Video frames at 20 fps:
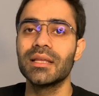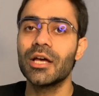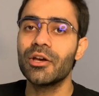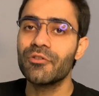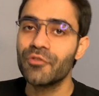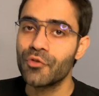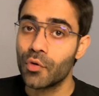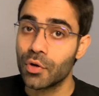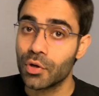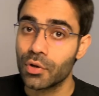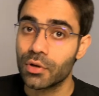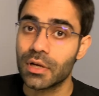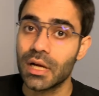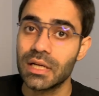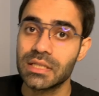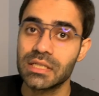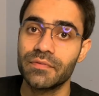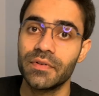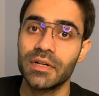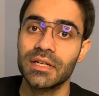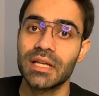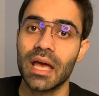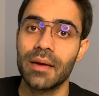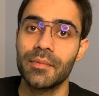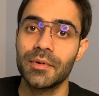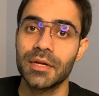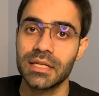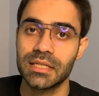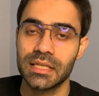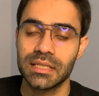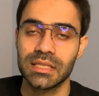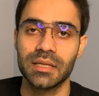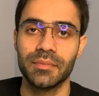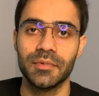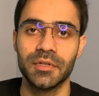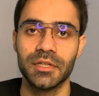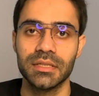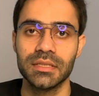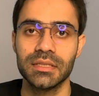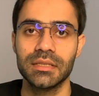if you want to classify diabetes
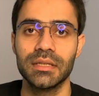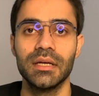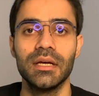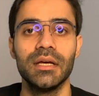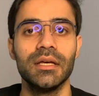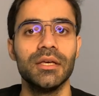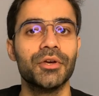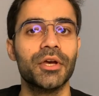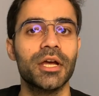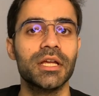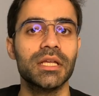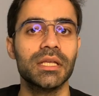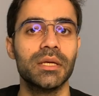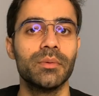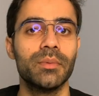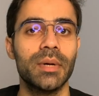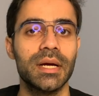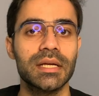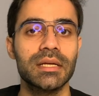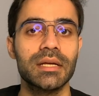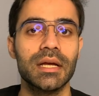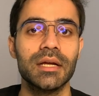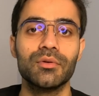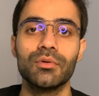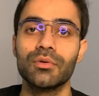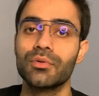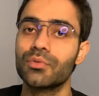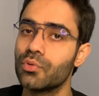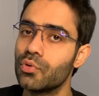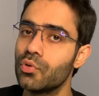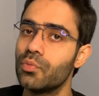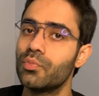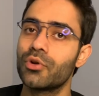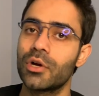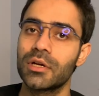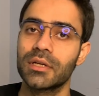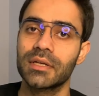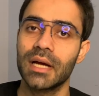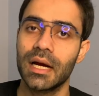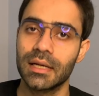insipidus, you can divide it into two
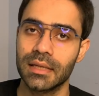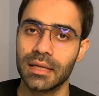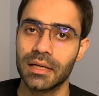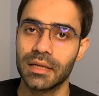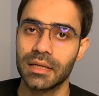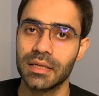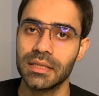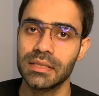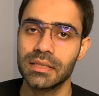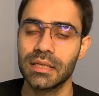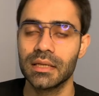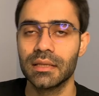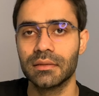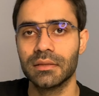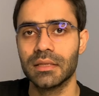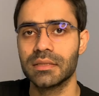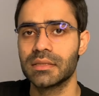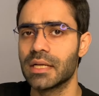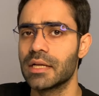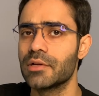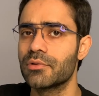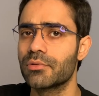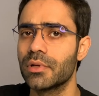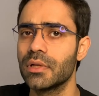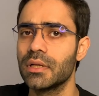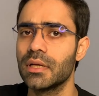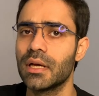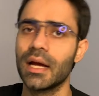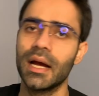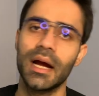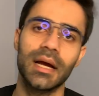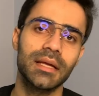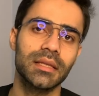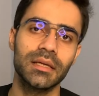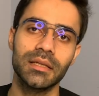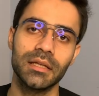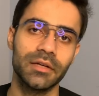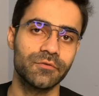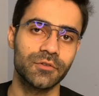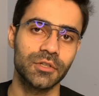broad categories, the central and
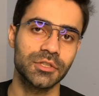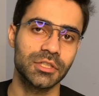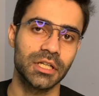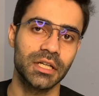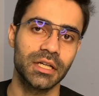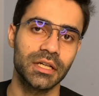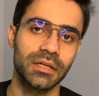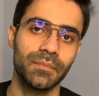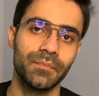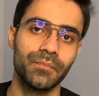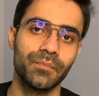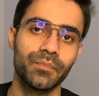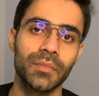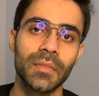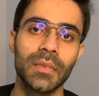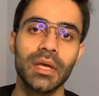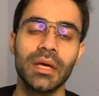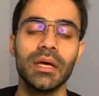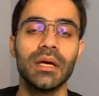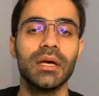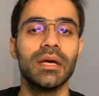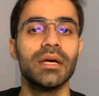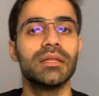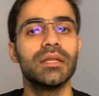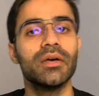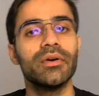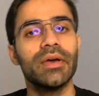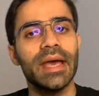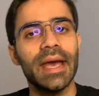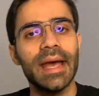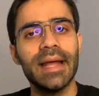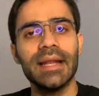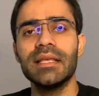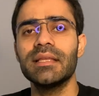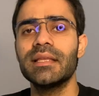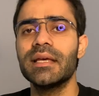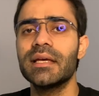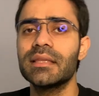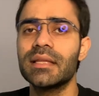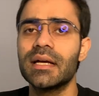the nephrogenic. Now,
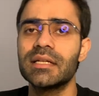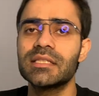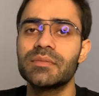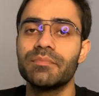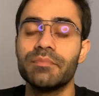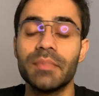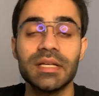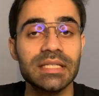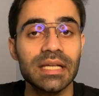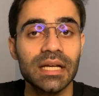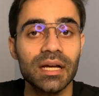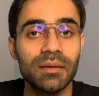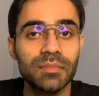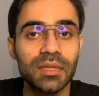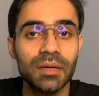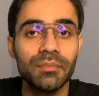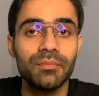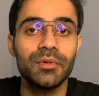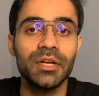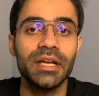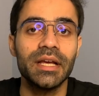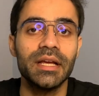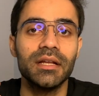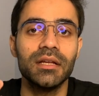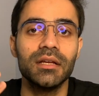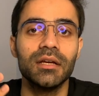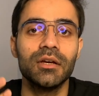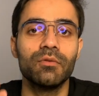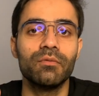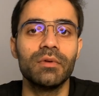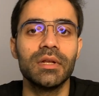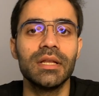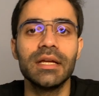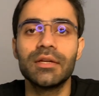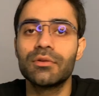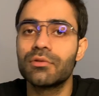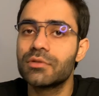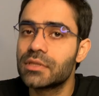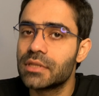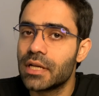anything that's messing up the brain will
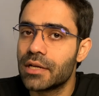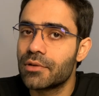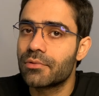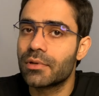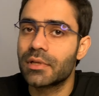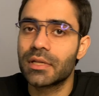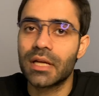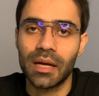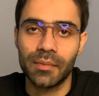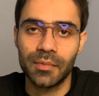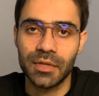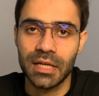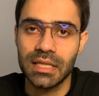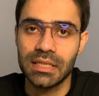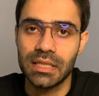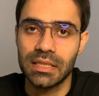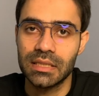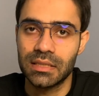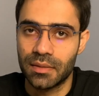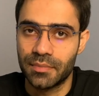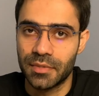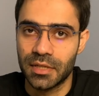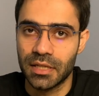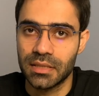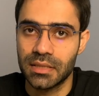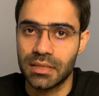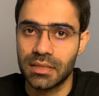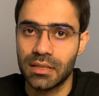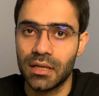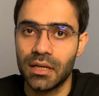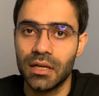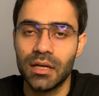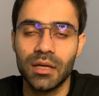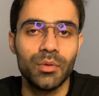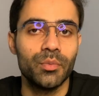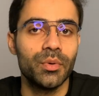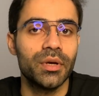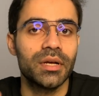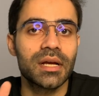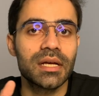lead to central diabetes insipidus,
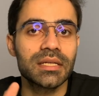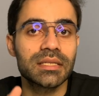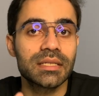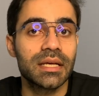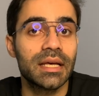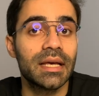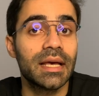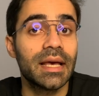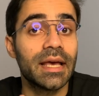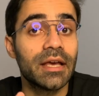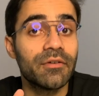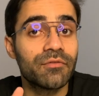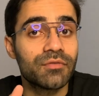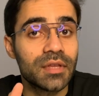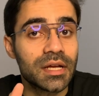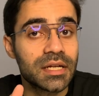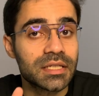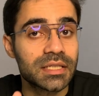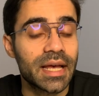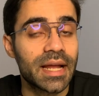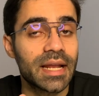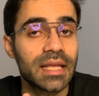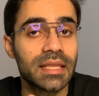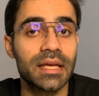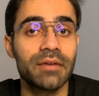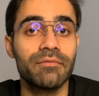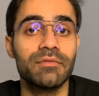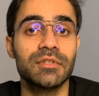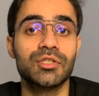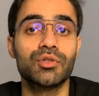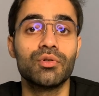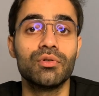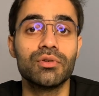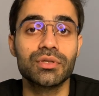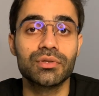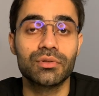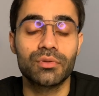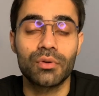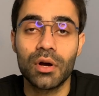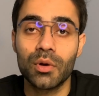whereas if there's anything which
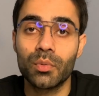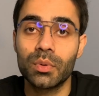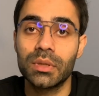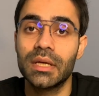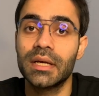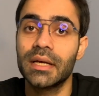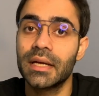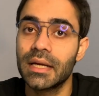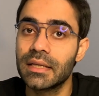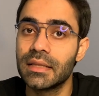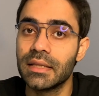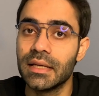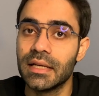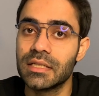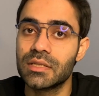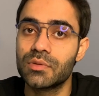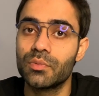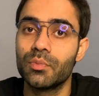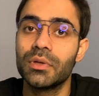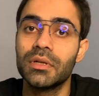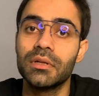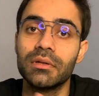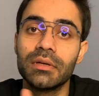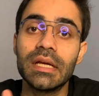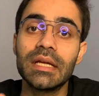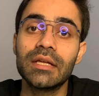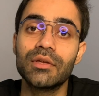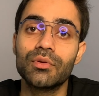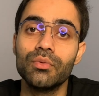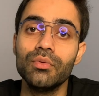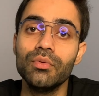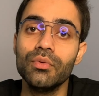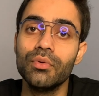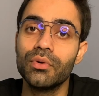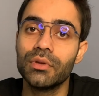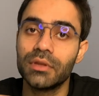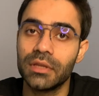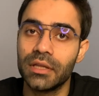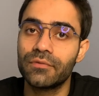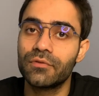goes wrong with the kidneys will lead to
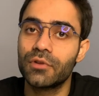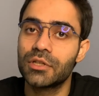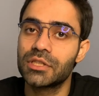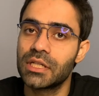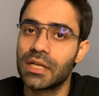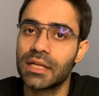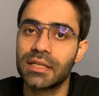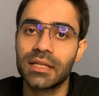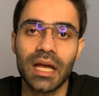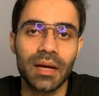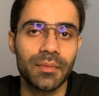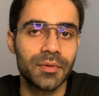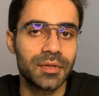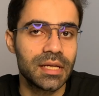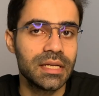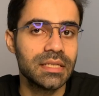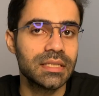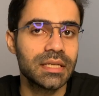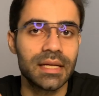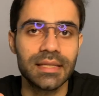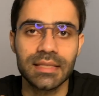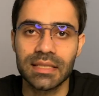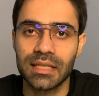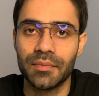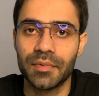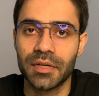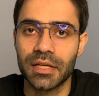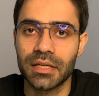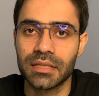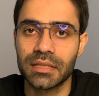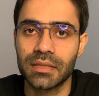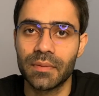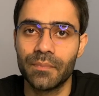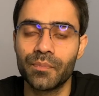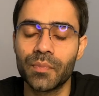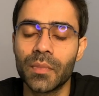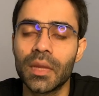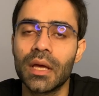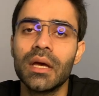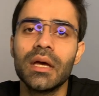nephrogenic diabetes insipidus.
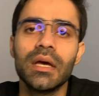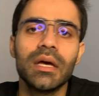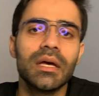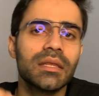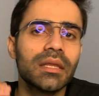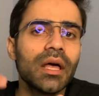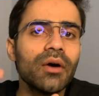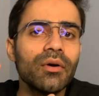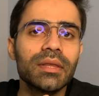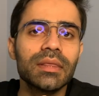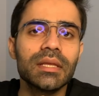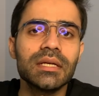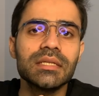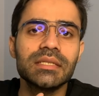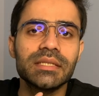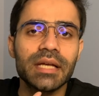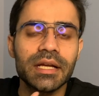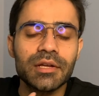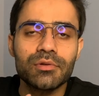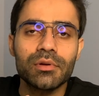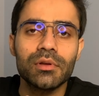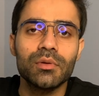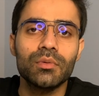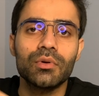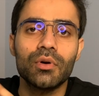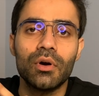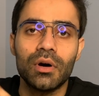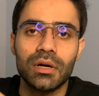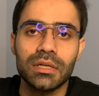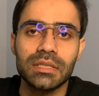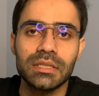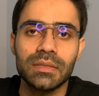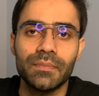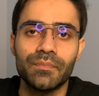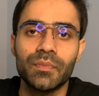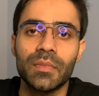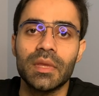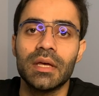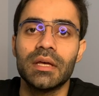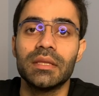Now, in the central cause,
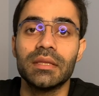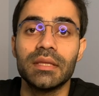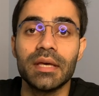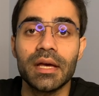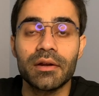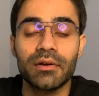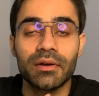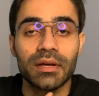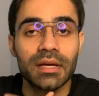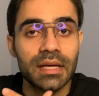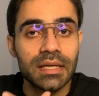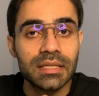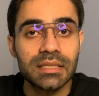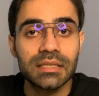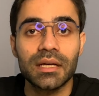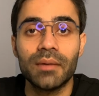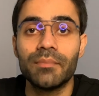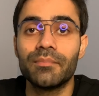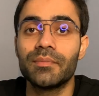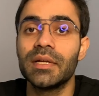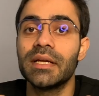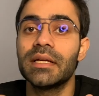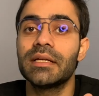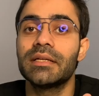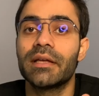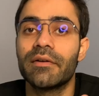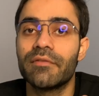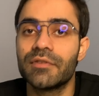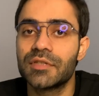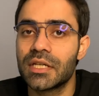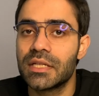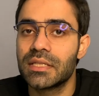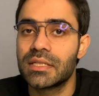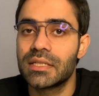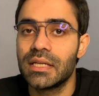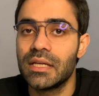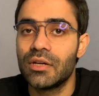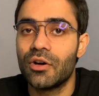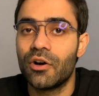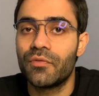there is complete
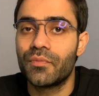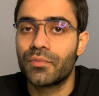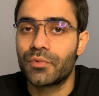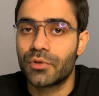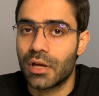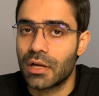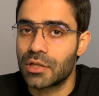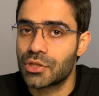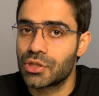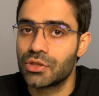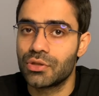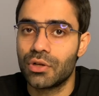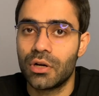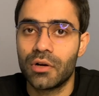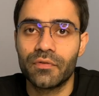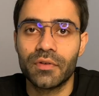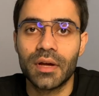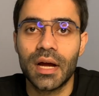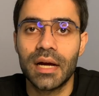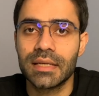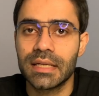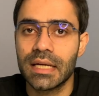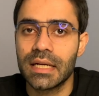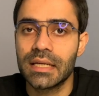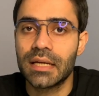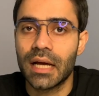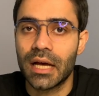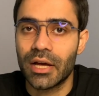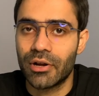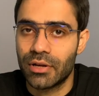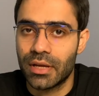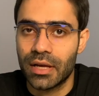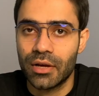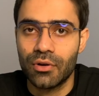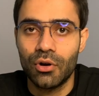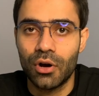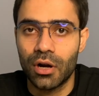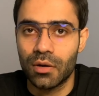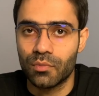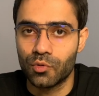deficiency of production of antidiuretic
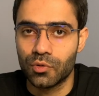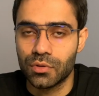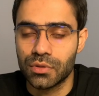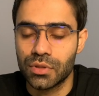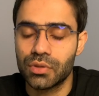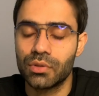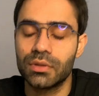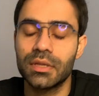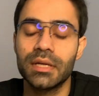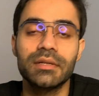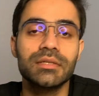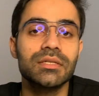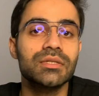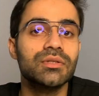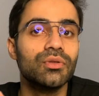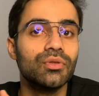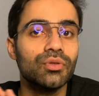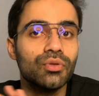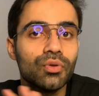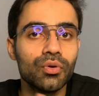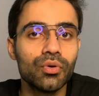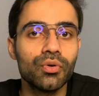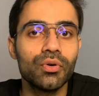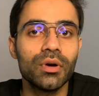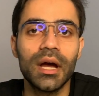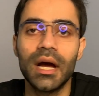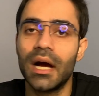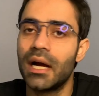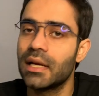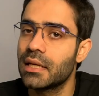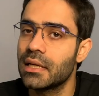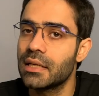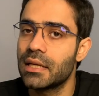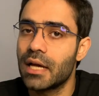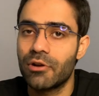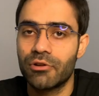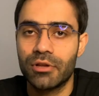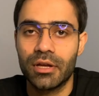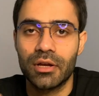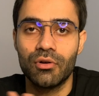hormone. So there is no
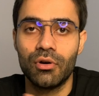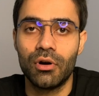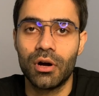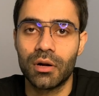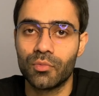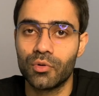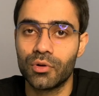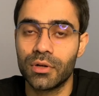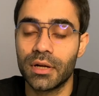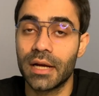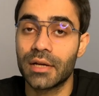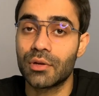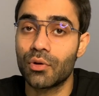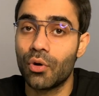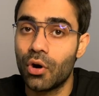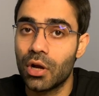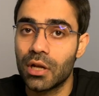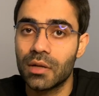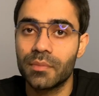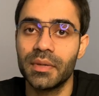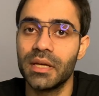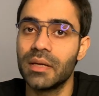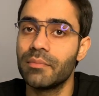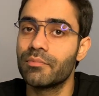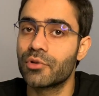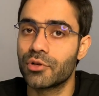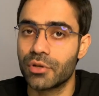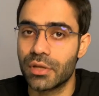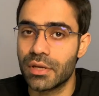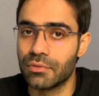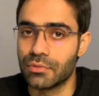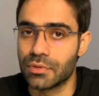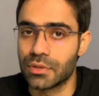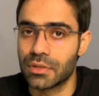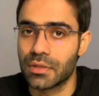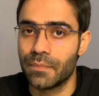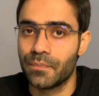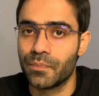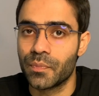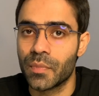antidiuretic hormone at all being
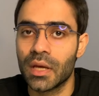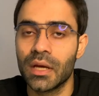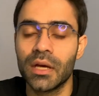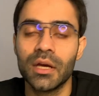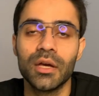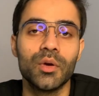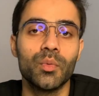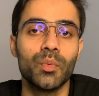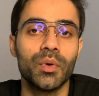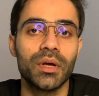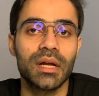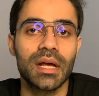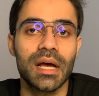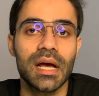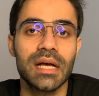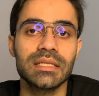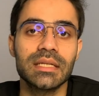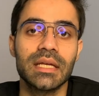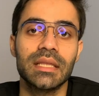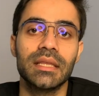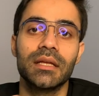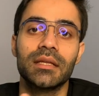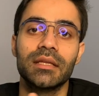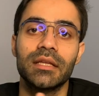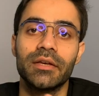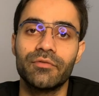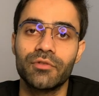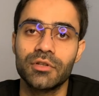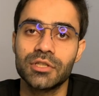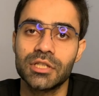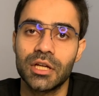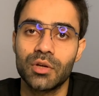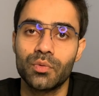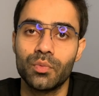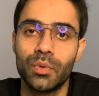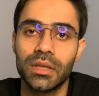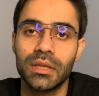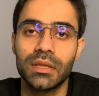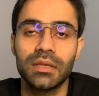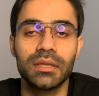produced. Whereas in the nephrogenic
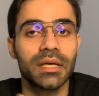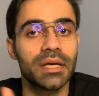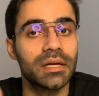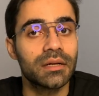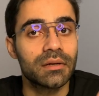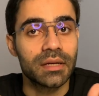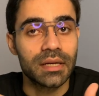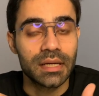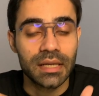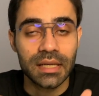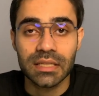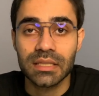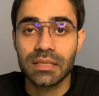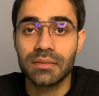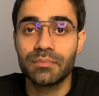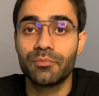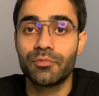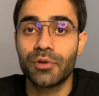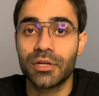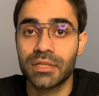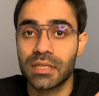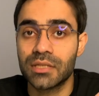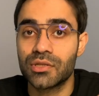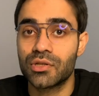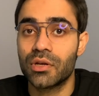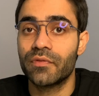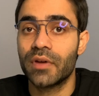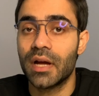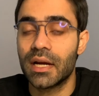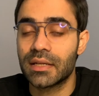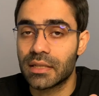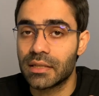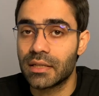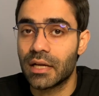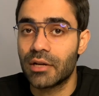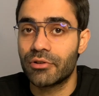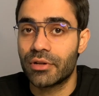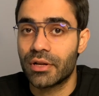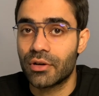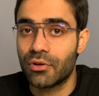one, there is presence of
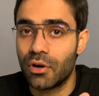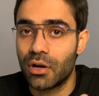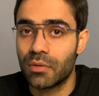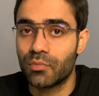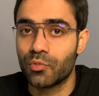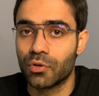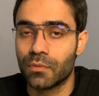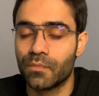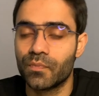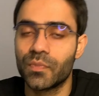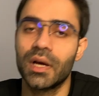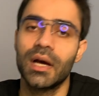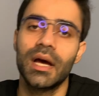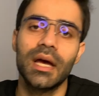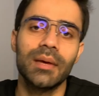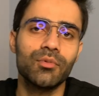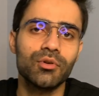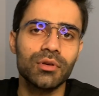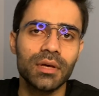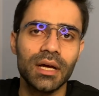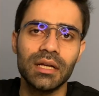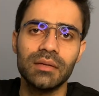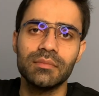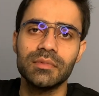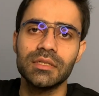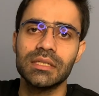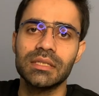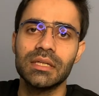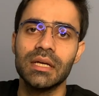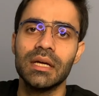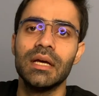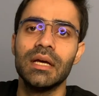antidiuretic hormone. The hypothalamus